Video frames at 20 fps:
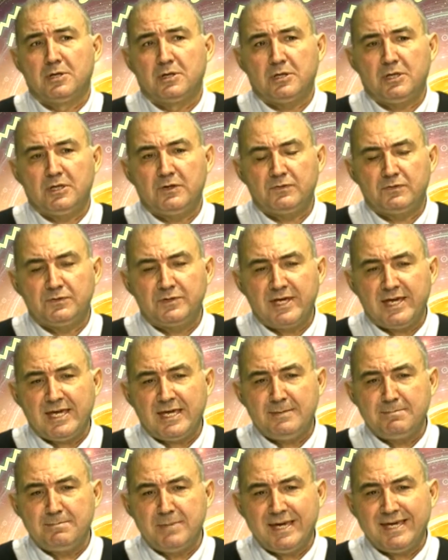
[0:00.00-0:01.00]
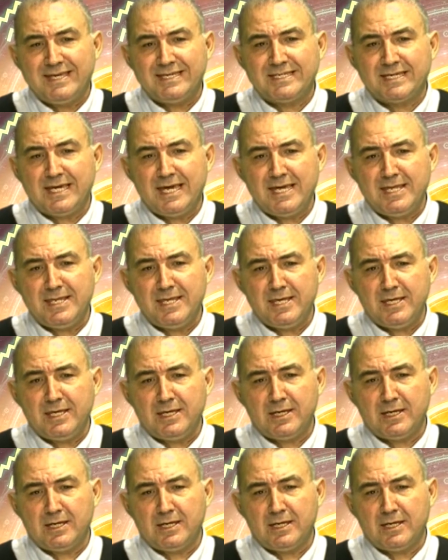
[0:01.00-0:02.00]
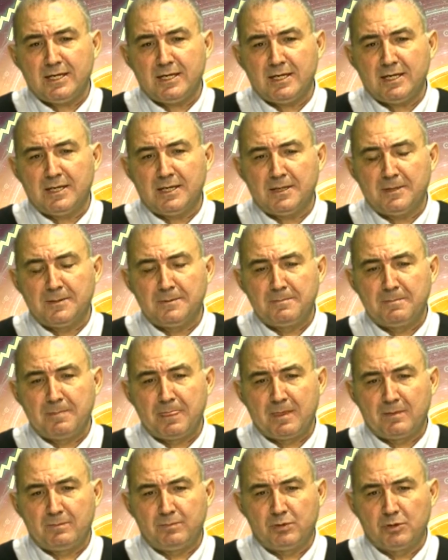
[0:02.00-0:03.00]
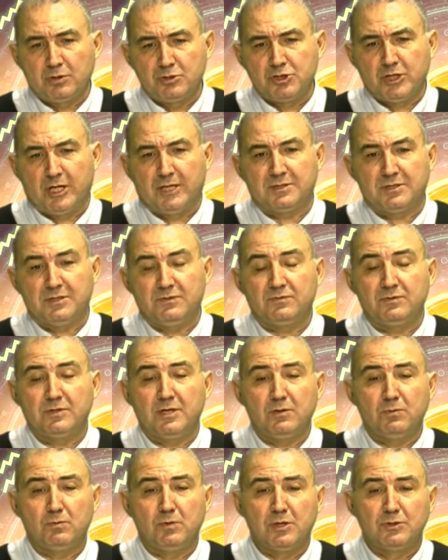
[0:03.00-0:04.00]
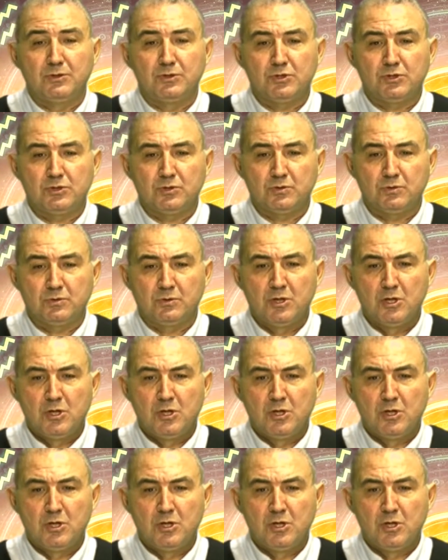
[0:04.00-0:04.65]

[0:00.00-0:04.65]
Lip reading: If they make any project, if they want to